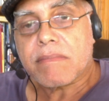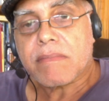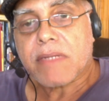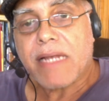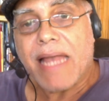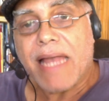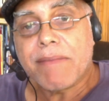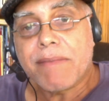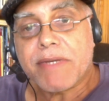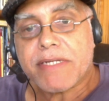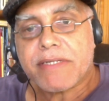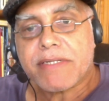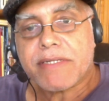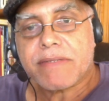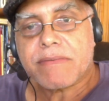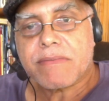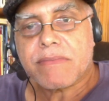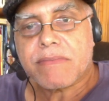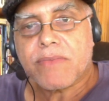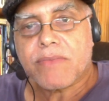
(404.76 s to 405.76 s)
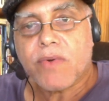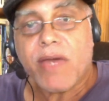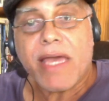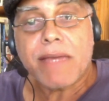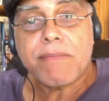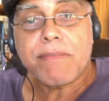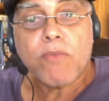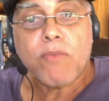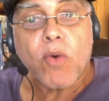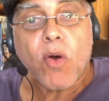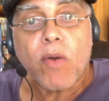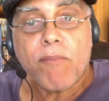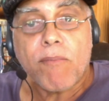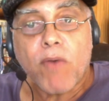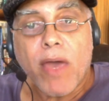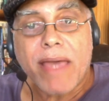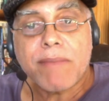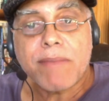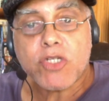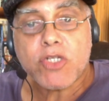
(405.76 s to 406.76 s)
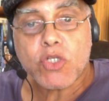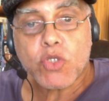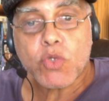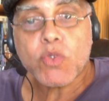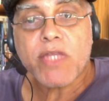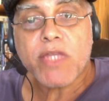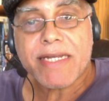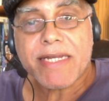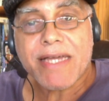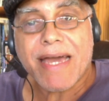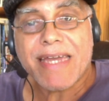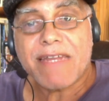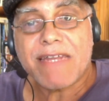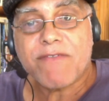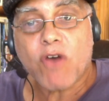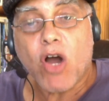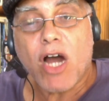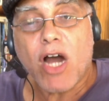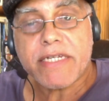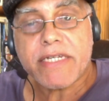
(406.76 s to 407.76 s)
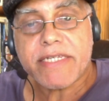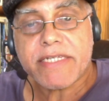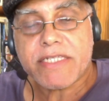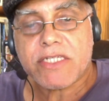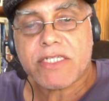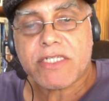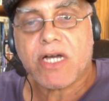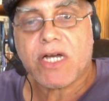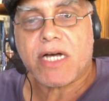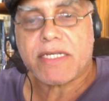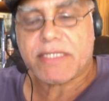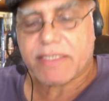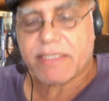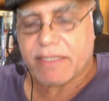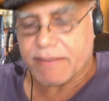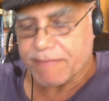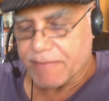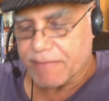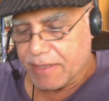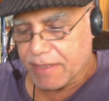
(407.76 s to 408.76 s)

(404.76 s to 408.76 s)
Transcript: climate, were able more able to do that kind of arduous task,